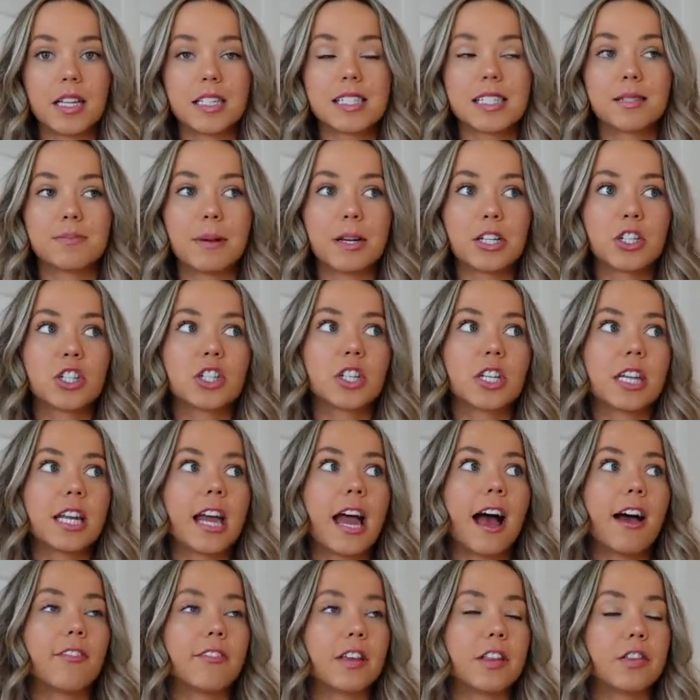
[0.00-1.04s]
especially
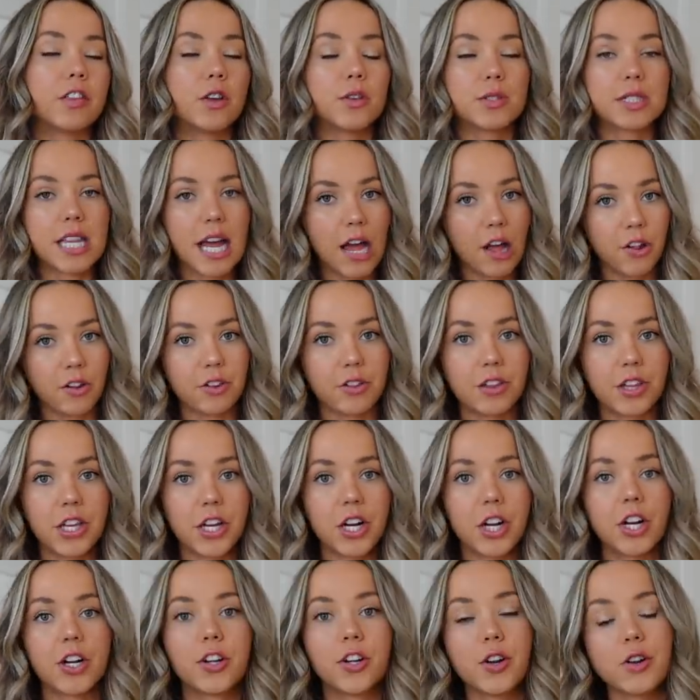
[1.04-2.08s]
having those
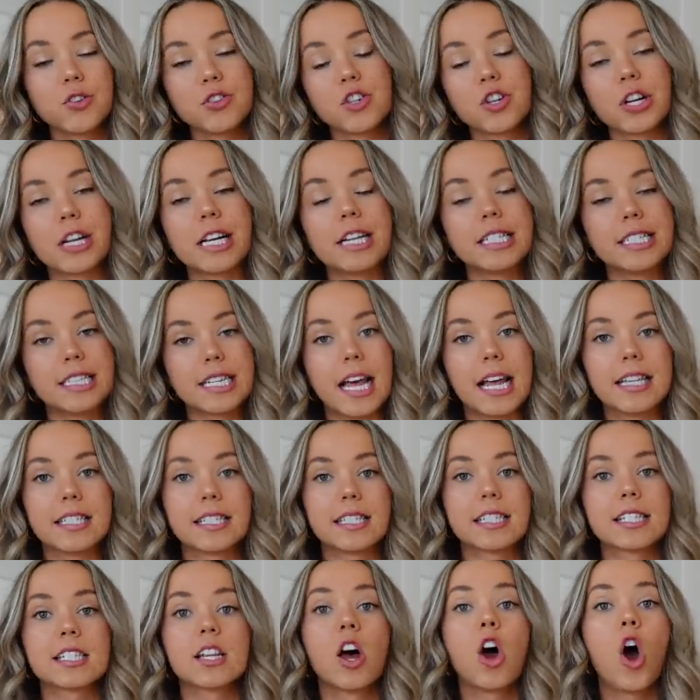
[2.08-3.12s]
healthier, nutrient
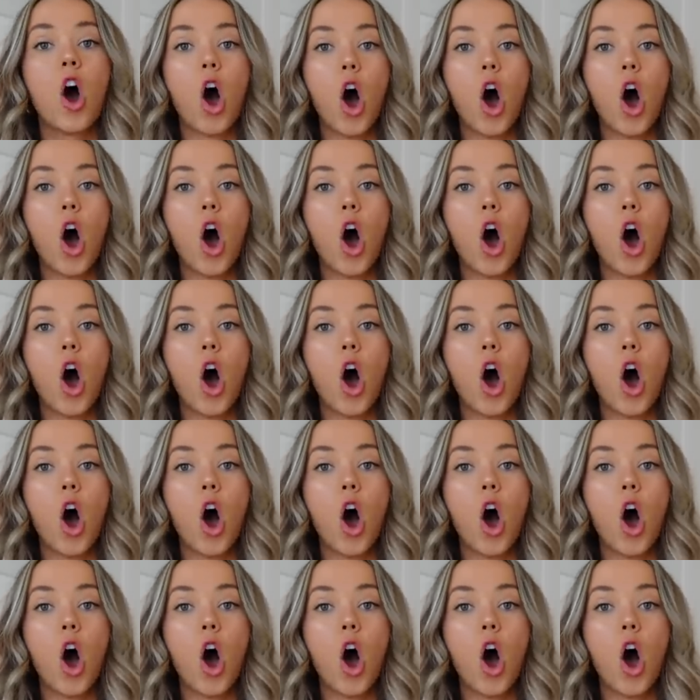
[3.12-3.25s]
dense